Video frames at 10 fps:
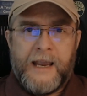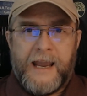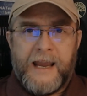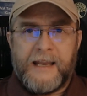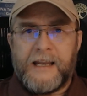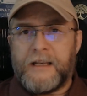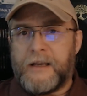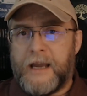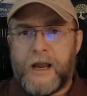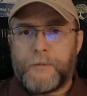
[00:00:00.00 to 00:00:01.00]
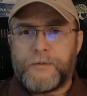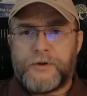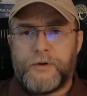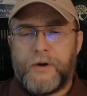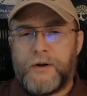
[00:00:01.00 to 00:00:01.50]
and it helps
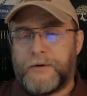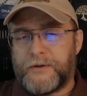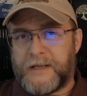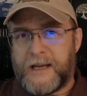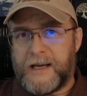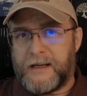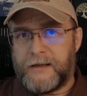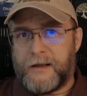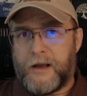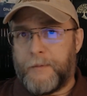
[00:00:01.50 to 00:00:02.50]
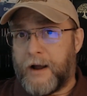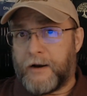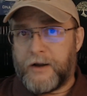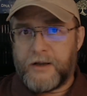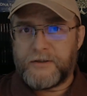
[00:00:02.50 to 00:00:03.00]
you understand about cousin